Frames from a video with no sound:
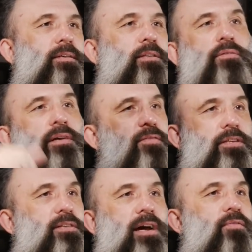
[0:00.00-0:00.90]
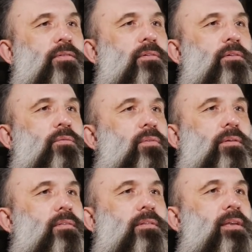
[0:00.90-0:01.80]
You don't have to travel
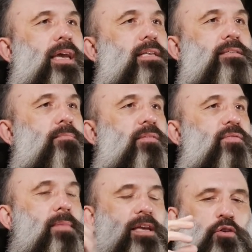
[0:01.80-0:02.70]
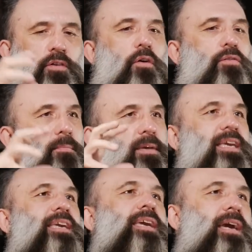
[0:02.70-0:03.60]
to get somebody from that. You got them
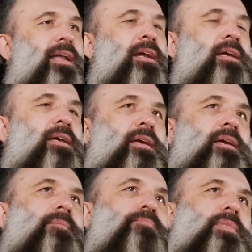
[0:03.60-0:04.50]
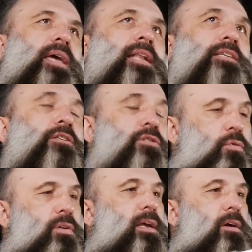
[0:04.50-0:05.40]
here. And it's a
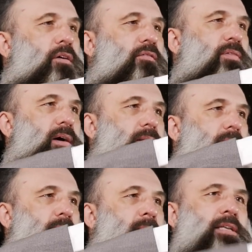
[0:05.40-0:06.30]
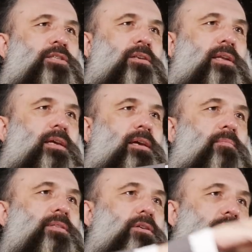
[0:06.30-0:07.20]
story of my journey
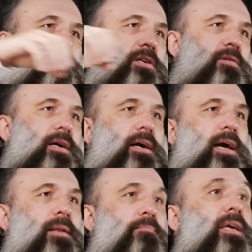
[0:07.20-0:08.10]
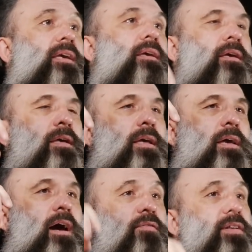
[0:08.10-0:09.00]
coming to Australia and me
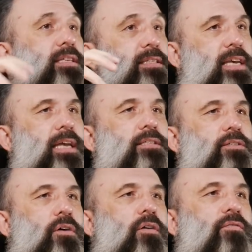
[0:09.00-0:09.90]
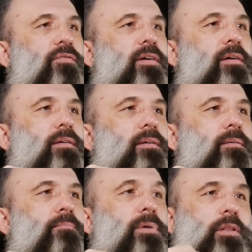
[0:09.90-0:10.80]
having this sense of
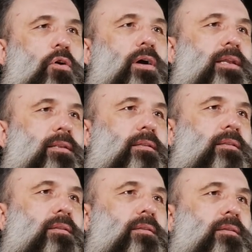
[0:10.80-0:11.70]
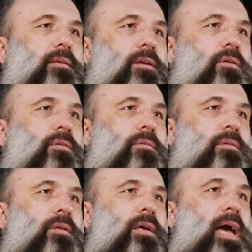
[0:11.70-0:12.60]
belonging, you know,
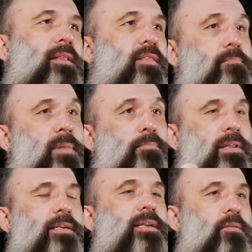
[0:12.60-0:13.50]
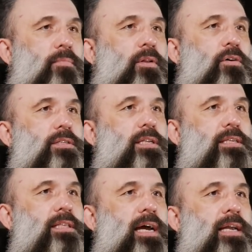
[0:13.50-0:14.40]
and that my blood now belongs to
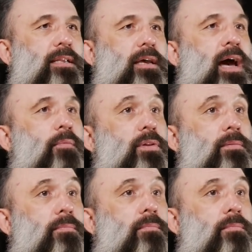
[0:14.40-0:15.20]
this land, that I would